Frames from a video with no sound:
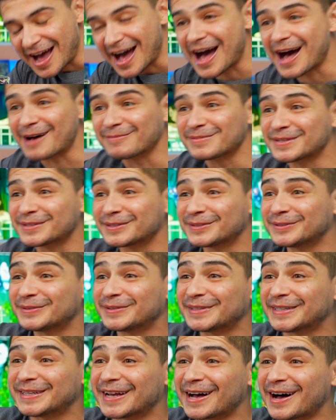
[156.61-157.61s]

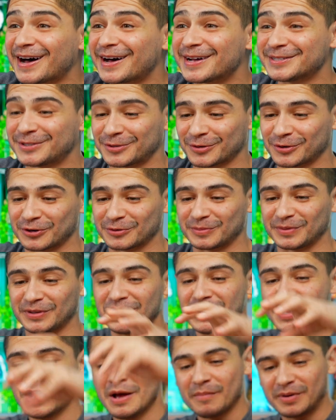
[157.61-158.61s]
absolutely
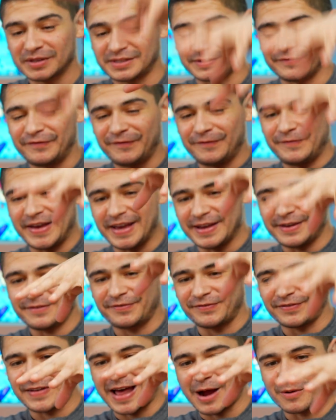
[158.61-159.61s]
adorable. Put some fake
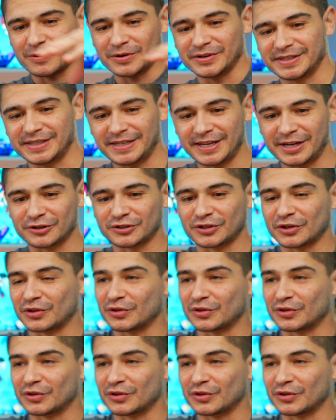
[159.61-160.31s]
flowers in here. So